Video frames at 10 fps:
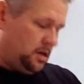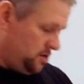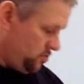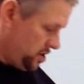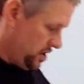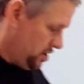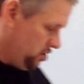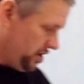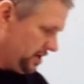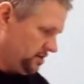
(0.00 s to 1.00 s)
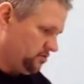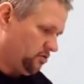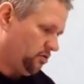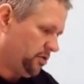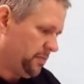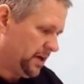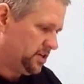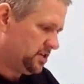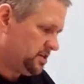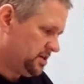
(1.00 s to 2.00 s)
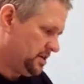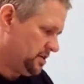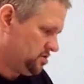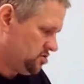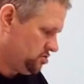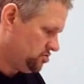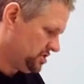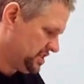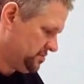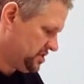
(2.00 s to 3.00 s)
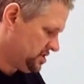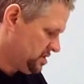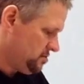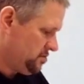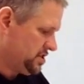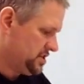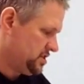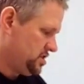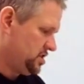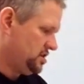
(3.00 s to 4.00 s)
We're going to go ahead and roll the patient into Sims position.